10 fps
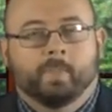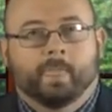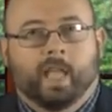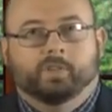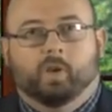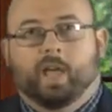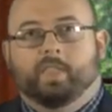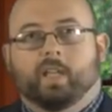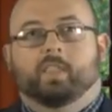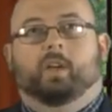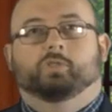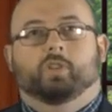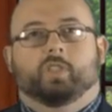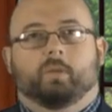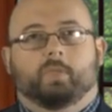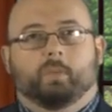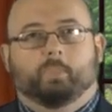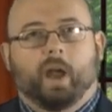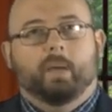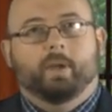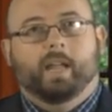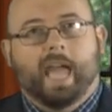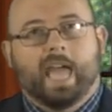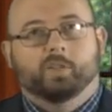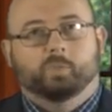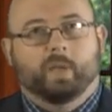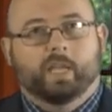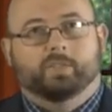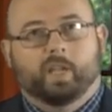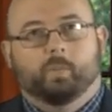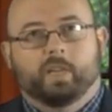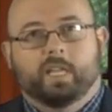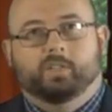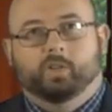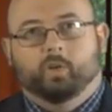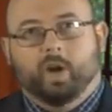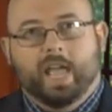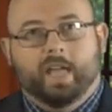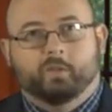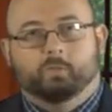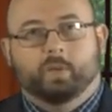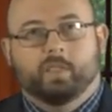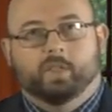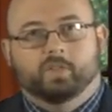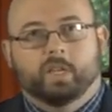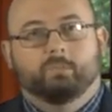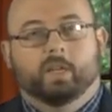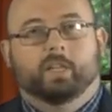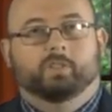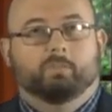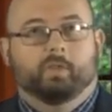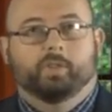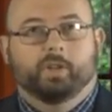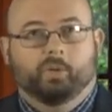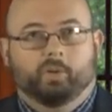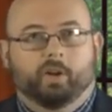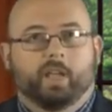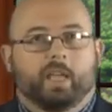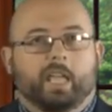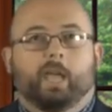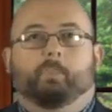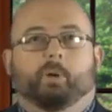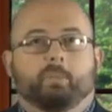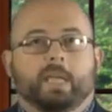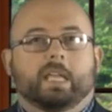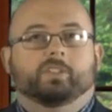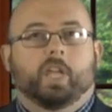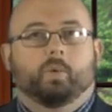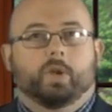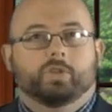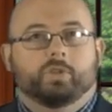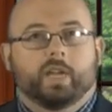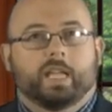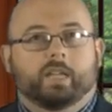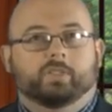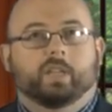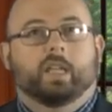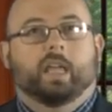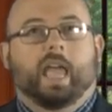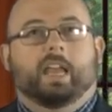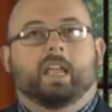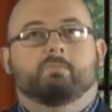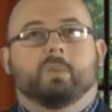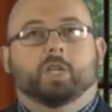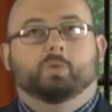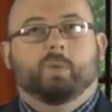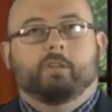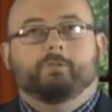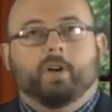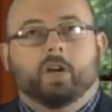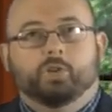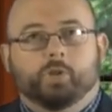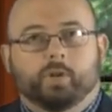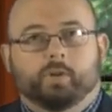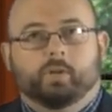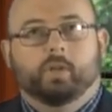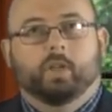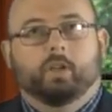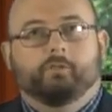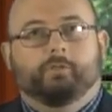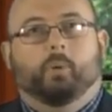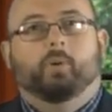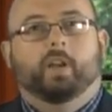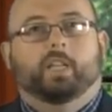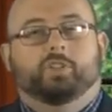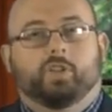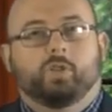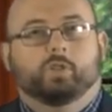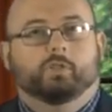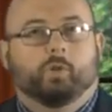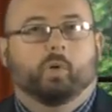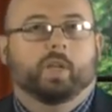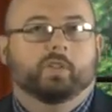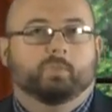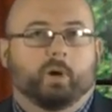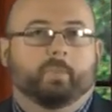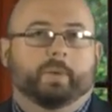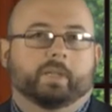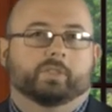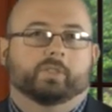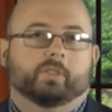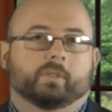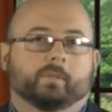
And so I think those are the primary aspects that we need to grasp in the symbolism of the door. It permits and restricts, and it must be functional for its use, for its purpose.